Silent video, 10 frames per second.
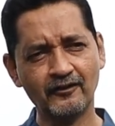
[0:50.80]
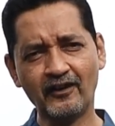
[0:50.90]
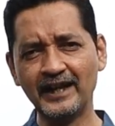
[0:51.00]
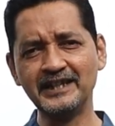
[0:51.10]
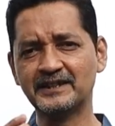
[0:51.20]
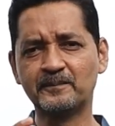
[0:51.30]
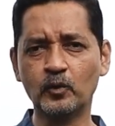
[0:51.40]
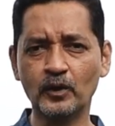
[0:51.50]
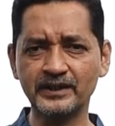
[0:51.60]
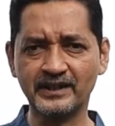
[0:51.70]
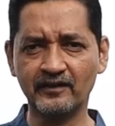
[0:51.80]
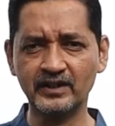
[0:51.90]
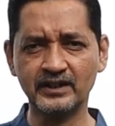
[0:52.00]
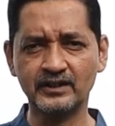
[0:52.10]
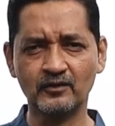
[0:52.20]
while his poor
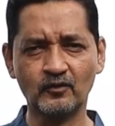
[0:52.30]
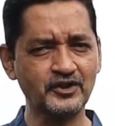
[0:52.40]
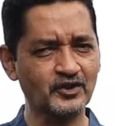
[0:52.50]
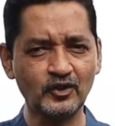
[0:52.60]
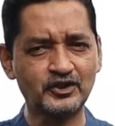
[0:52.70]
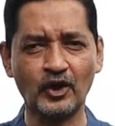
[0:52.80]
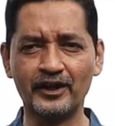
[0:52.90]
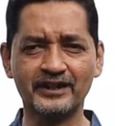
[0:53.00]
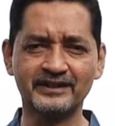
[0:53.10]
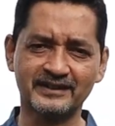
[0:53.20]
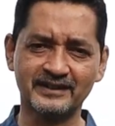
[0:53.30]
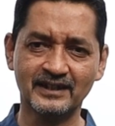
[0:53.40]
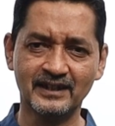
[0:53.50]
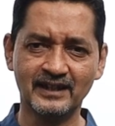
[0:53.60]
servant was so joyous?